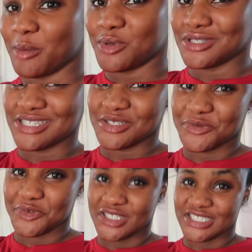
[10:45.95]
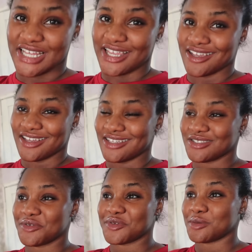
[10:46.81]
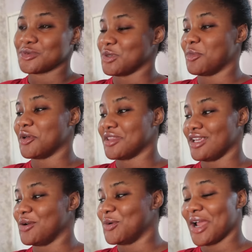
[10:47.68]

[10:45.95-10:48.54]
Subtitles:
I bought this fridge, like, it's not even up to a month ago.